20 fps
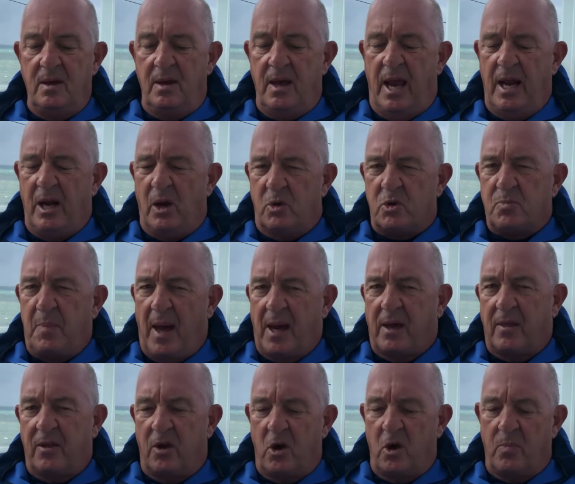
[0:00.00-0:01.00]
He looked back
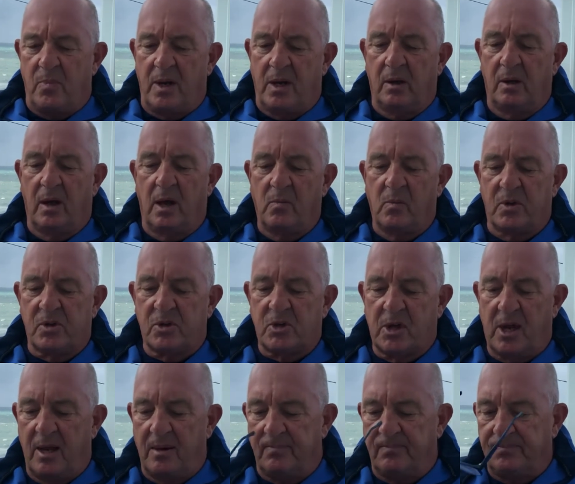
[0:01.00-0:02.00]
at the opening line once
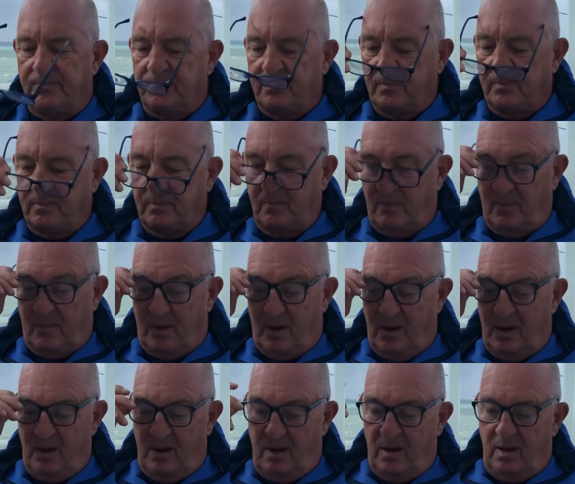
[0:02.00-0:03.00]
again.
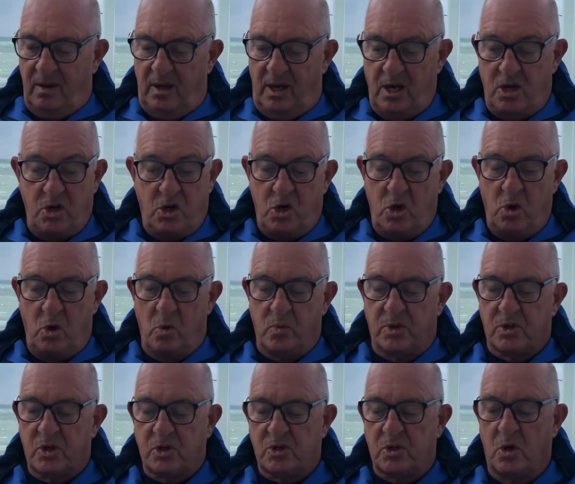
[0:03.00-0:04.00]
He knew
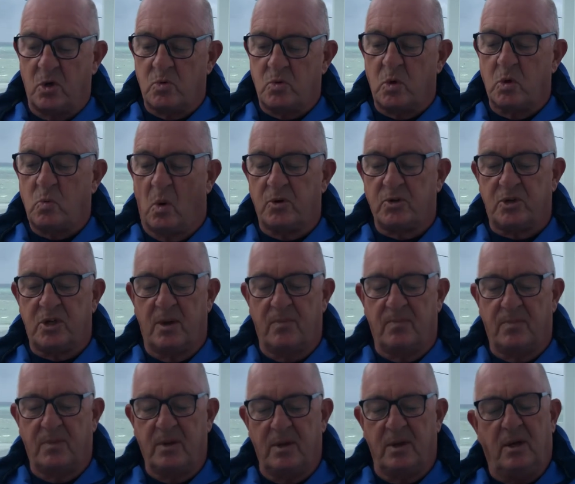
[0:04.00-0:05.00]
that Stoat would want
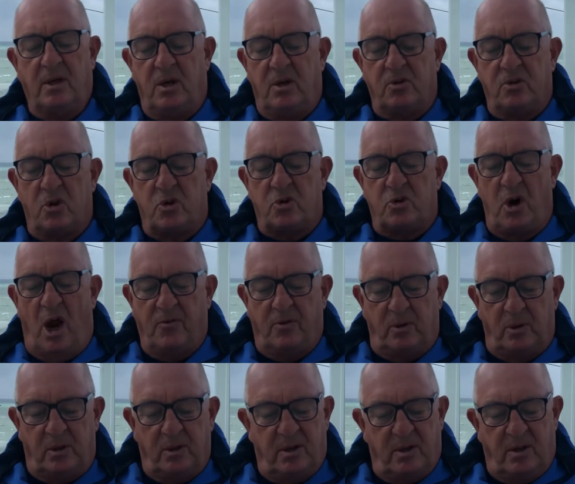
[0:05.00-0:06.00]
him to
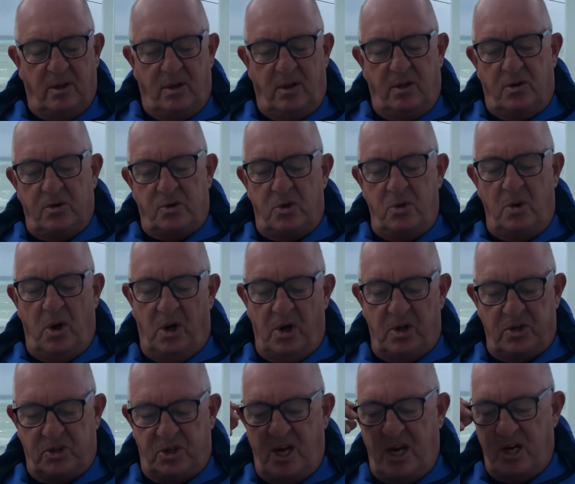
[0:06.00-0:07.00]
travel to her
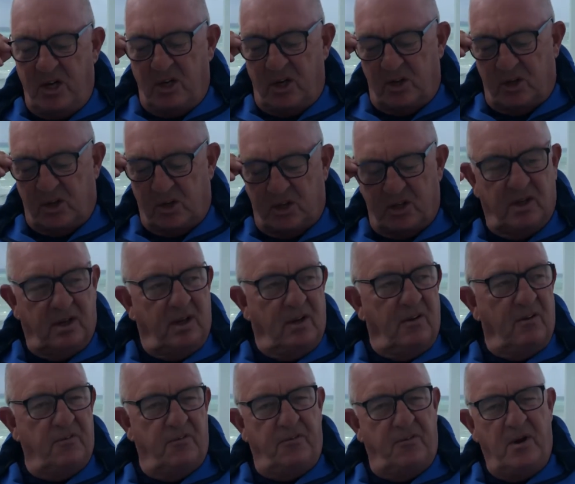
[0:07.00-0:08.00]
tedious,
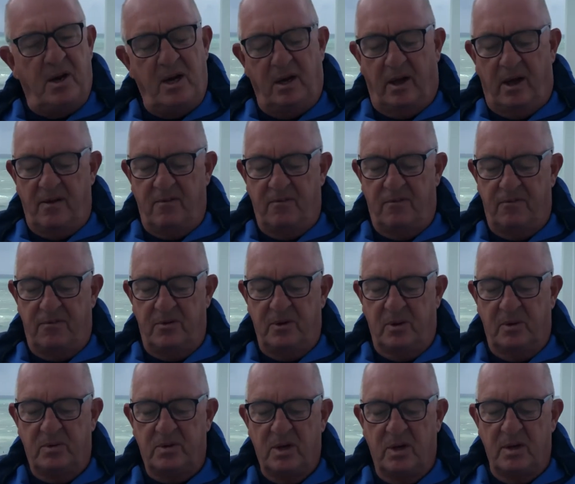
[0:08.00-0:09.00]

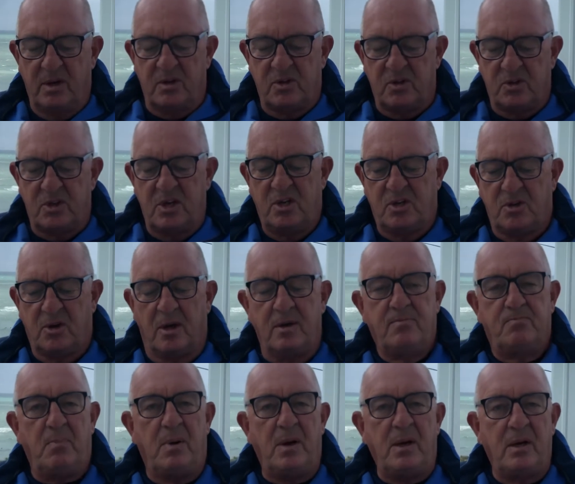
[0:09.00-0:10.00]
feline-filled
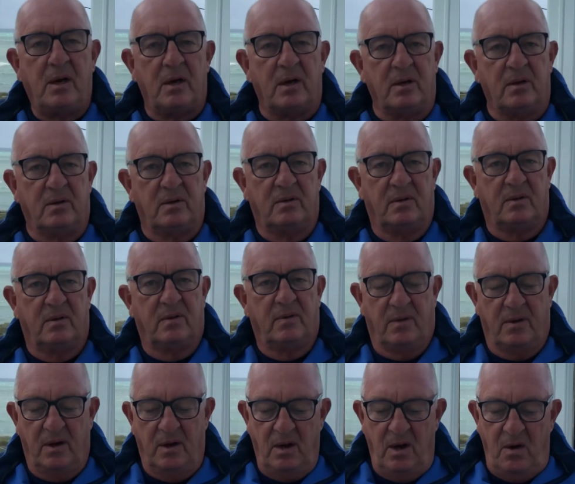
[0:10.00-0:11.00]
seaside bungalow
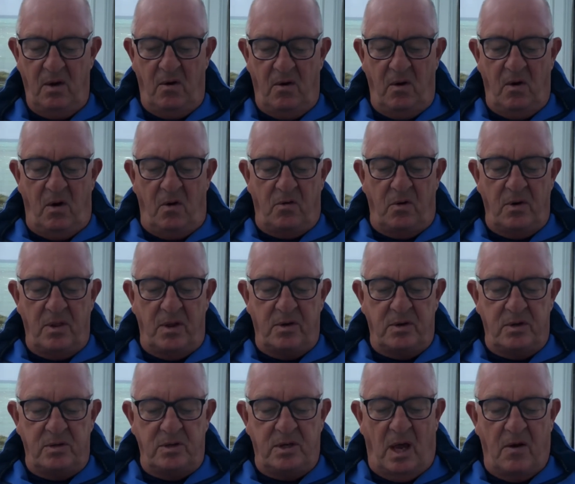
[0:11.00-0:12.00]
for
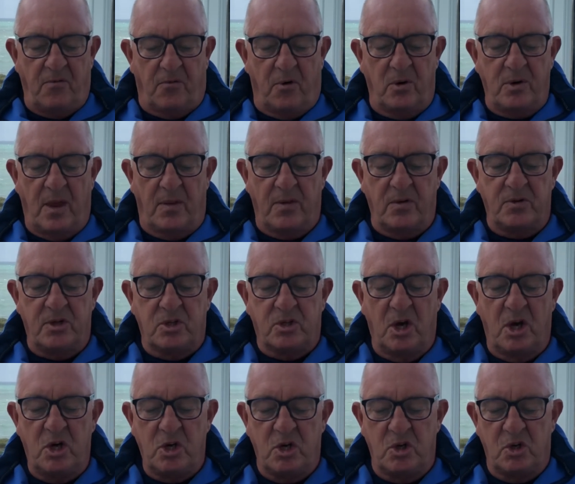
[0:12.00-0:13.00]
another
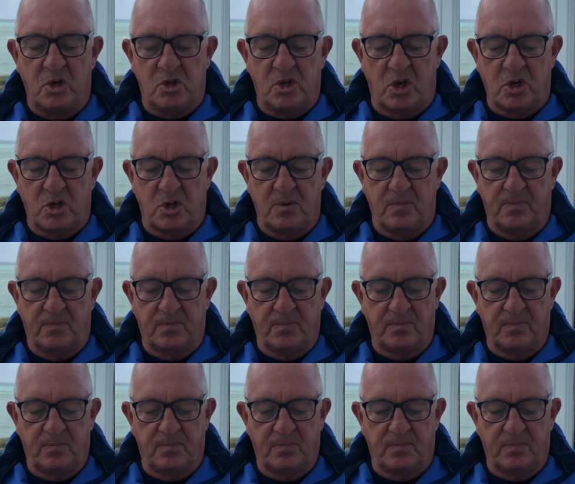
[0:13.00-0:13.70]
dictation session.